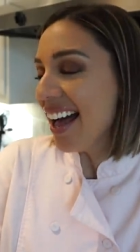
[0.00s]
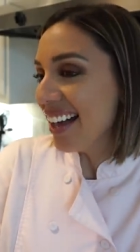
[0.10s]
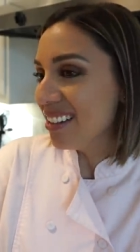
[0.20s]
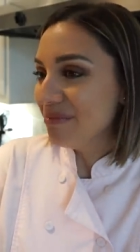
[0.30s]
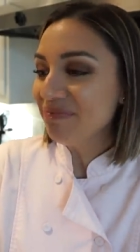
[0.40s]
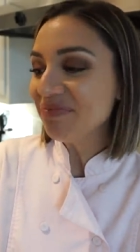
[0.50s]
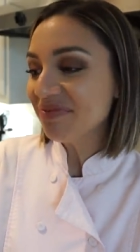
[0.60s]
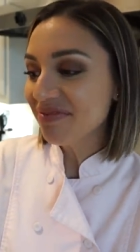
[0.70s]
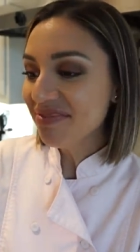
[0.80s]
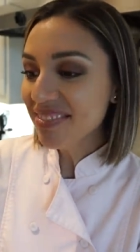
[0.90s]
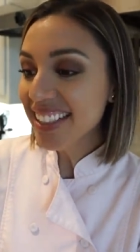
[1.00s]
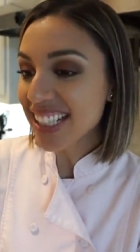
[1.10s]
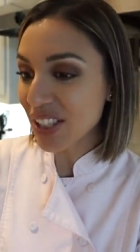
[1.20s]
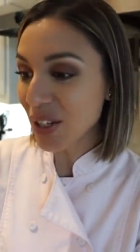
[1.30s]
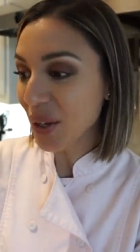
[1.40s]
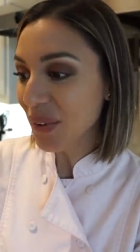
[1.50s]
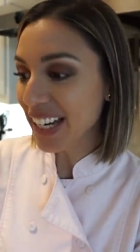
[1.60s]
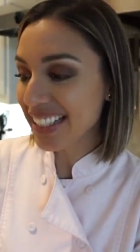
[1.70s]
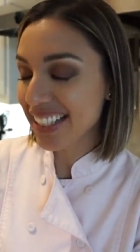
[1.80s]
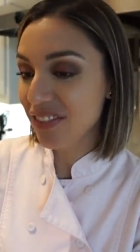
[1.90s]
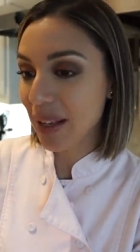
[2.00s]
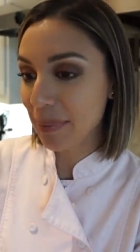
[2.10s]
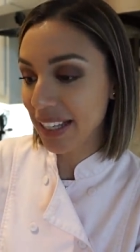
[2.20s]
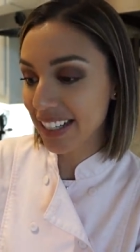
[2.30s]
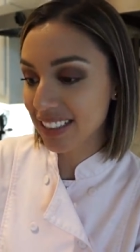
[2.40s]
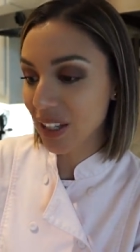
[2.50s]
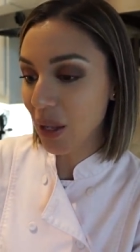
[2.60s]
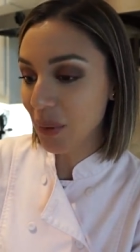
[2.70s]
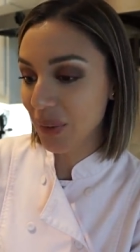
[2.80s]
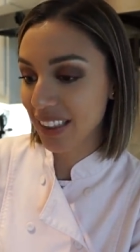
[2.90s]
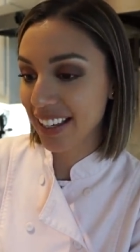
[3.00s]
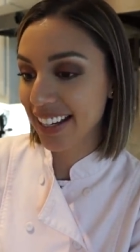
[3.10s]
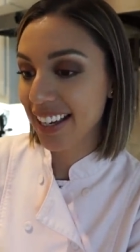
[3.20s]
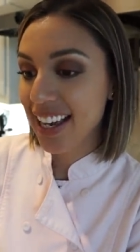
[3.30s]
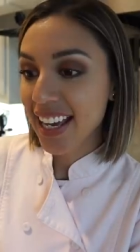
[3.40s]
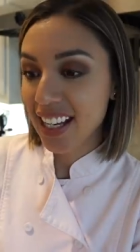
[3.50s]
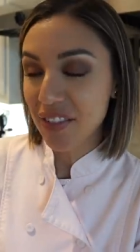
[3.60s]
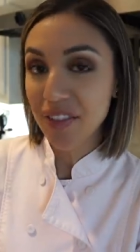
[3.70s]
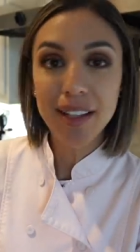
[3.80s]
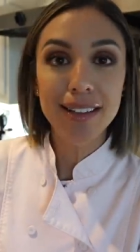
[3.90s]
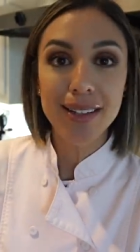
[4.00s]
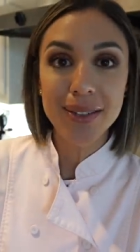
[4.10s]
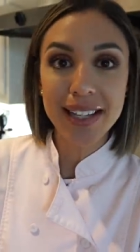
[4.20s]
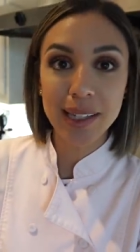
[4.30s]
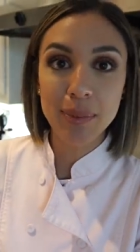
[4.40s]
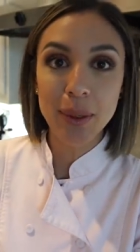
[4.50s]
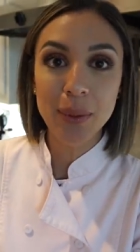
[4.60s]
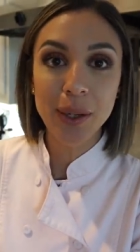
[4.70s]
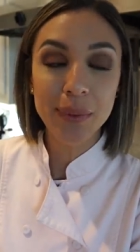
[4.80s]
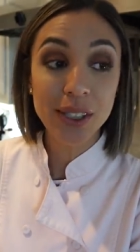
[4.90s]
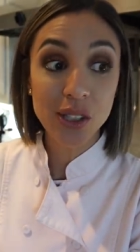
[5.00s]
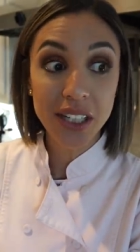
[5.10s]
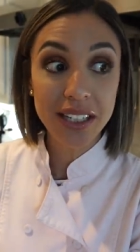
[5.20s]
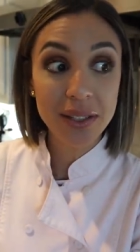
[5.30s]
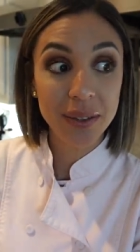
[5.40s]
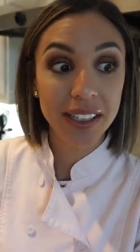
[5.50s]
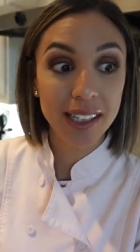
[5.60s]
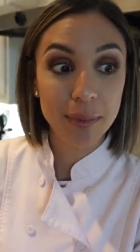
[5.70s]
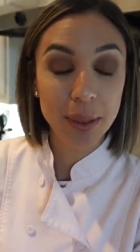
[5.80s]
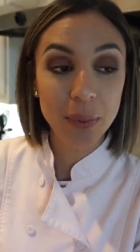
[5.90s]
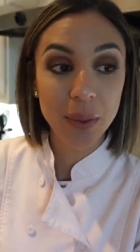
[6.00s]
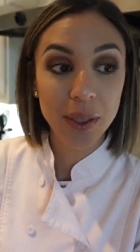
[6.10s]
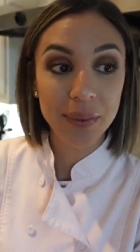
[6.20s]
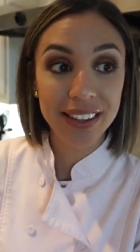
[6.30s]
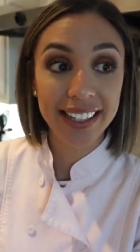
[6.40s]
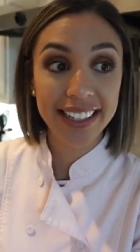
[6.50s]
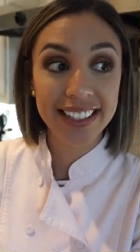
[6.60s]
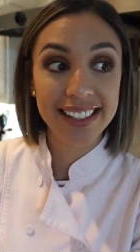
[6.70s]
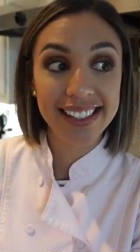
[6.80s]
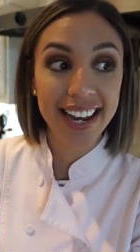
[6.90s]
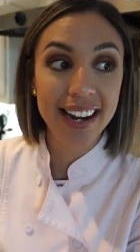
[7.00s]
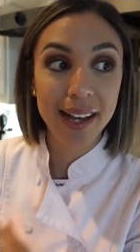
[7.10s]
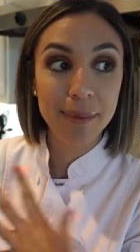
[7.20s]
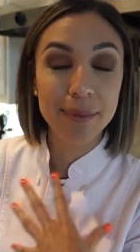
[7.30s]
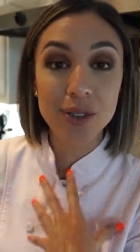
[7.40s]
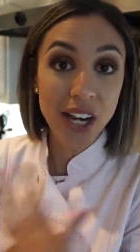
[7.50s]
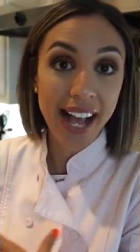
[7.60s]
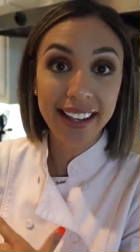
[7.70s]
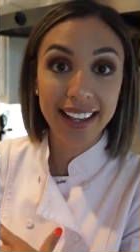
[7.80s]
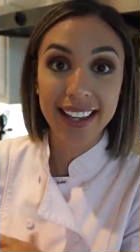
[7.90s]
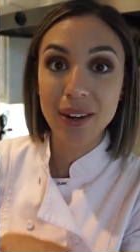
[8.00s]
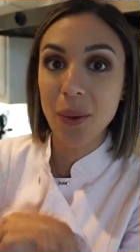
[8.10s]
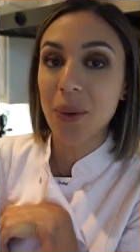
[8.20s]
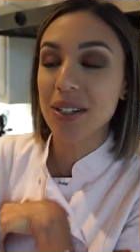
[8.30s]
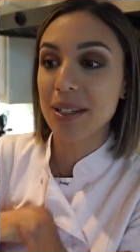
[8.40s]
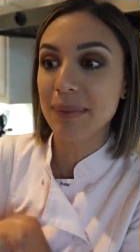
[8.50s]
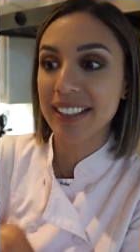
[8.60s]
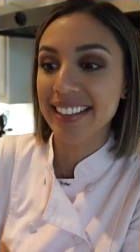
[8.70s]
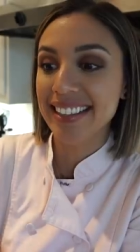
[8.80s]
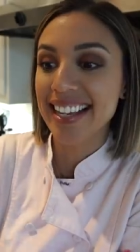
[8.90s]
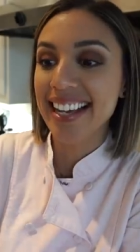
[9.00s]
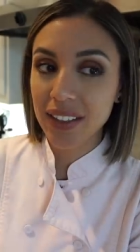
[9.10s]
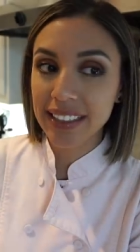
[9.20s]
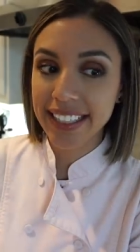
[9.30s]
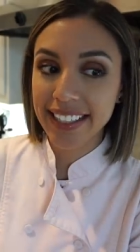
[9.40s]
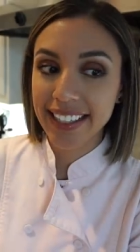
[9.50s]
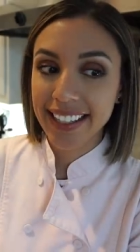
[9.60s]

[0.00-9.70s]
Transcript: um, so I did a Fabletics haul with like comfy clothes that can be worn with jeans or it can be worn with like a denim jacket or something like that. I feel like